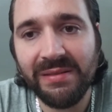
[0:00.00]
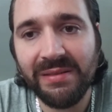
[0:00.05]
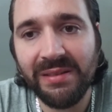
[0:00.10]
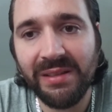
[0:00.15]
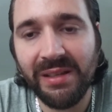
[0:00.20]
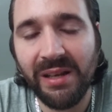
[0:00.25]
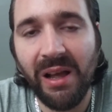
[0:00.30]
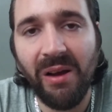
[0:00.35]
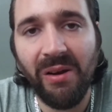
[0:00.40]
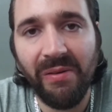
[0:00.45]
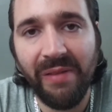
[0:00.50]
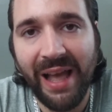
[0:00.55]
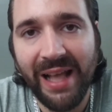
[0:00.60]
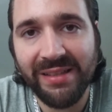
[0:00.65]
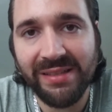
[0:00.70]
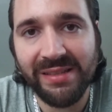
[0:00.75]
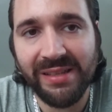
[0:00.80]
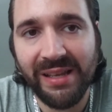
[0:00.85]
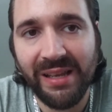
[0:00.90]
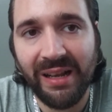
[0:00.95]
You know,
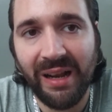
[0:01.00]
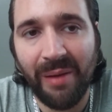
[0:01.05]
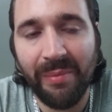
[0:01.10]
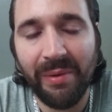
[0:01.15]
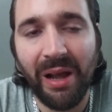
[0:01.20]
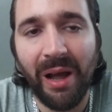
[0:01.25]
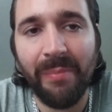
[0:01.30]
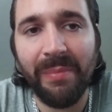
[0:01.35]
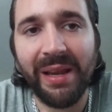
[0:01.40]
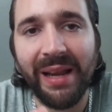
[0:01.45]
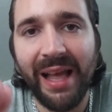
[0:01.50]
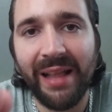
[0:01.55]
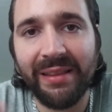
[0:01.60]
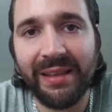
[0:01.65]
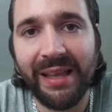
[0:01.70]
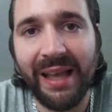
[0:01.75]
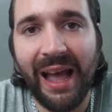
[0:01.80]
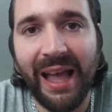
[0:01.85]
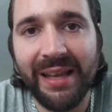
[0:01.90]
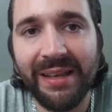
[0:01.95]
that's it. I'm coming at
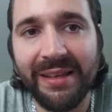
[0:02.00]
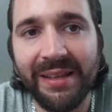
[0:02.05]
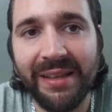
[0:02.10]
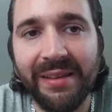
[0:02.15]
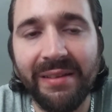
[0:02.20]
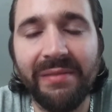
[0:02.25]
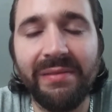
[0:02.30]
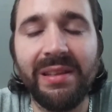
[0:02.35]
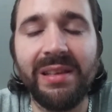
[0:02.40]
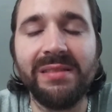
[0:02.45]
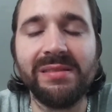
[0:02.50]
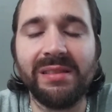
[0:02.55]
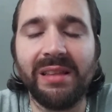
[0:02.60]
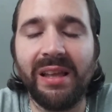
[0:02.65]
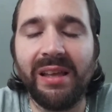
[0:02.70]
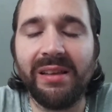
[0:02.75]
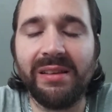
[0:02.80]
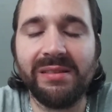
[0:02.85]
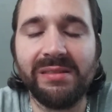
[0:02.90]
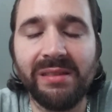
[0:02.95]
the idea of these
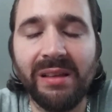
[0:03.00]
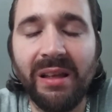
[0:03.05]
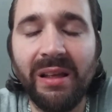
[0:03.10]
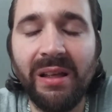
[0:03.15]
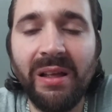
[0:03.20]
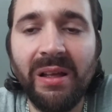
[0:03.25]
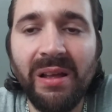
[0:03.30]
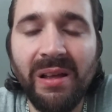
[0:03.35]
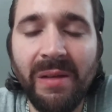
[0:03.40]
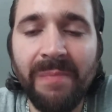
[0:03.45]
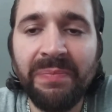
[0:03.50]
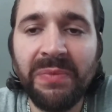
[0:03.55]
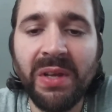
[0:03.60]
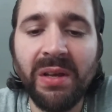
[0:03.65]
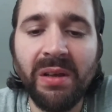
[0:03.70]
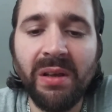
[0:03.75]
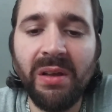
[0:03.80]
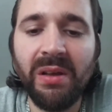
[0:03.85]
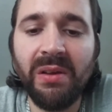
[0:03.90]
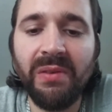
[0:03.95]
things.
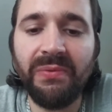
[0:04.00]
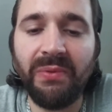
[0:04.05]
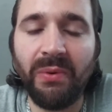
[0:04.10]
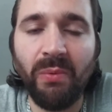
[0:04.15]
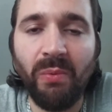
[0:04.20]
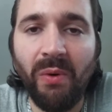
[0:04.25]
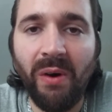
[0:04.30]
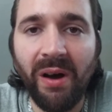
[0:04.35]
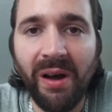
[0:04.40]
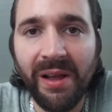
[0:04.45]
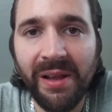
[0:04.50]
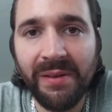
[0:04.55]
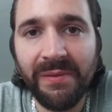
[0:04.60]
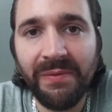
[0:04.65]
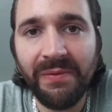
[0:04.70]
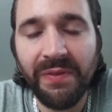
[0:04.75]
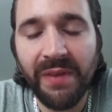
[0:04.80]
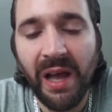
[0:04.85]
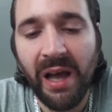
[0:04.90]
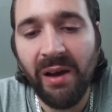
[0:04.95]
For
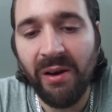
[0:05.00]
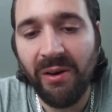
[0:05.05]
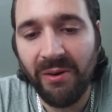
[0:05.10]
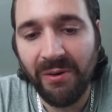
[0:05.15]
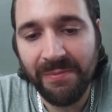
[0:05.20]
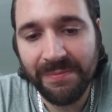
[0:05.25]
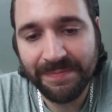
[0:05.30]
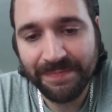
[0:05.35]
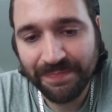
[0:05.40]
one, no,